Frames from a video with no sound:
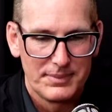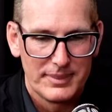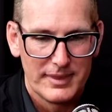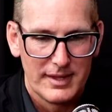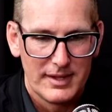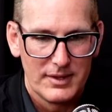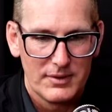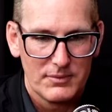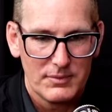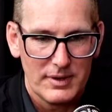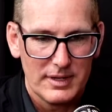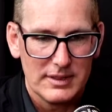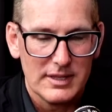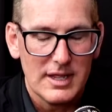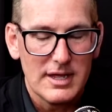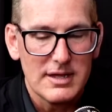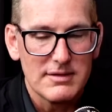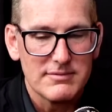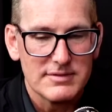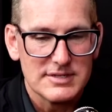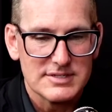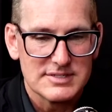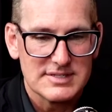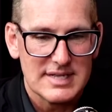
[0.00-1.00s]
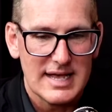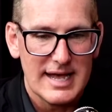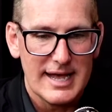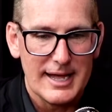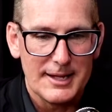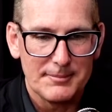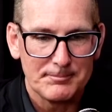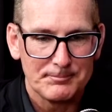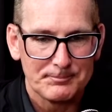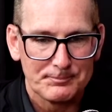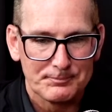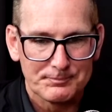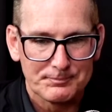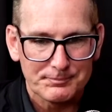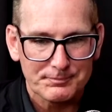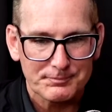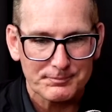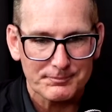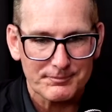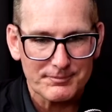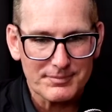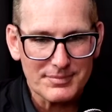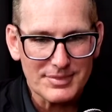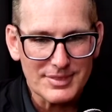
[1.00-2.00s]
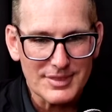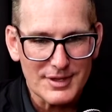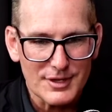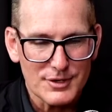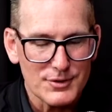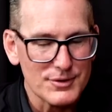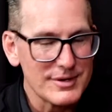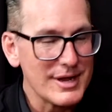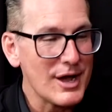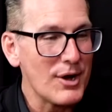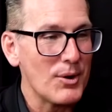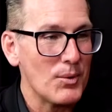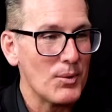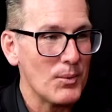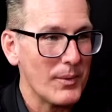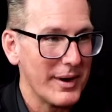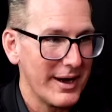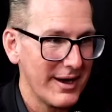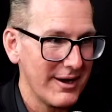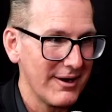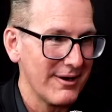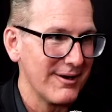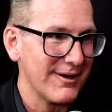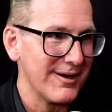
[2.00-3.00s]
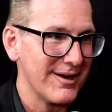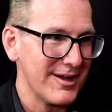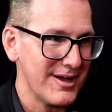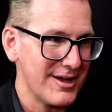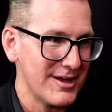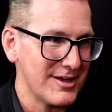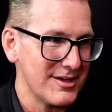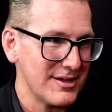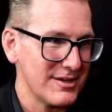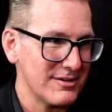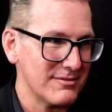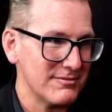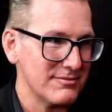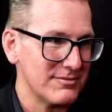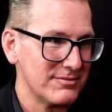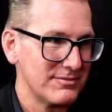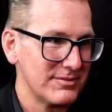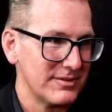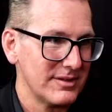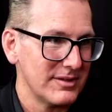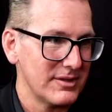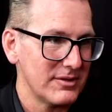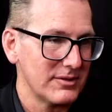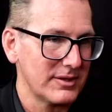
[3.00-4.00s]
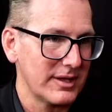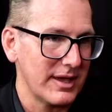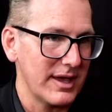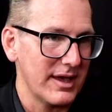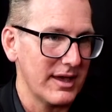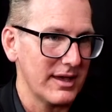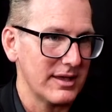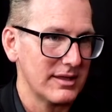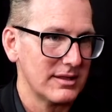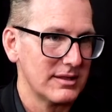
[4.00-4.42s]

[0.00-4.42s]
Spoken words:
what I love is that you're now aware of, okay,